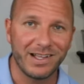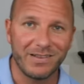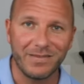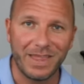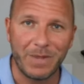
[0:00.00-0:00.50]

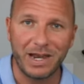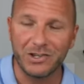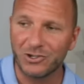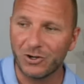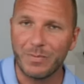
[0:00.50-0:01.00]
They made a
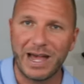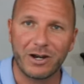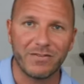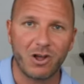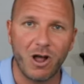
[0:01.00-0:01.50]
certain amount
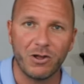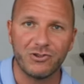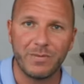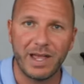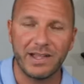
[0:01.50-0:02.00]
of the college
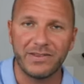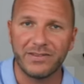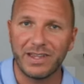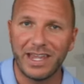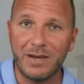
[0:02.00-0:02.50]

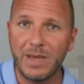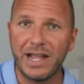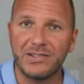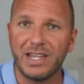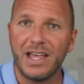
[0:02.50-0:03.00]

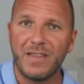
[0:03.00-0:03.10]
inmates.